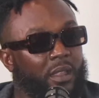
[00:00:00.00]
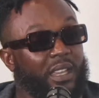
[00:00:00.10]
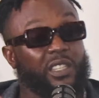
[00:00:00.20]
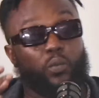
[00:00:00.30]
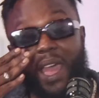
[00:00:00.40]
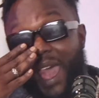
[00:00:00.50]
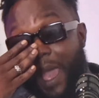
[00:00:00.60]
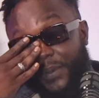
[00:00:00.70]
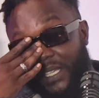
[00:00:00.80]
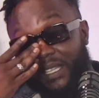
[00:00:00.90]
This is what
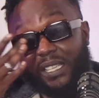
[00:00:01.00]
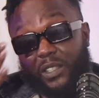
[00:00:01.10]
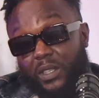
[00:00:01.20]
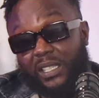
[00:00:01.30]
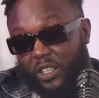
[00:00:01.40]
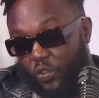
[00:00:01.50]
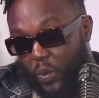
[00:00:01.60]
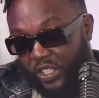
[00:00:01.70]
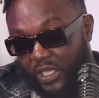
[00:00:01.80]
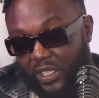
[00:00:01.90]
happens, and this is the
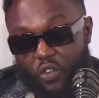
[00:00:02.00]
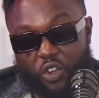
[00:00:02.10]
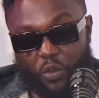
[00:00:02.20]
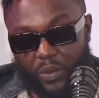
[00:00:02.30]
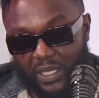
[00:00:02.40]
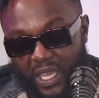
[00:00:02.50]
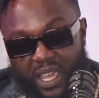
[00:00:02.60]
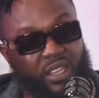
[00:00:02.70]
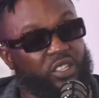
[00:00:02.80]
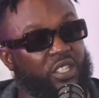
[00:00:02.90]
situation that's going on with this
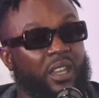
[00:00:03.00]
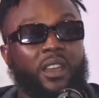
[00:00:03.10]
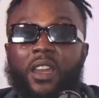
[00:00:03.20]
Keke shit.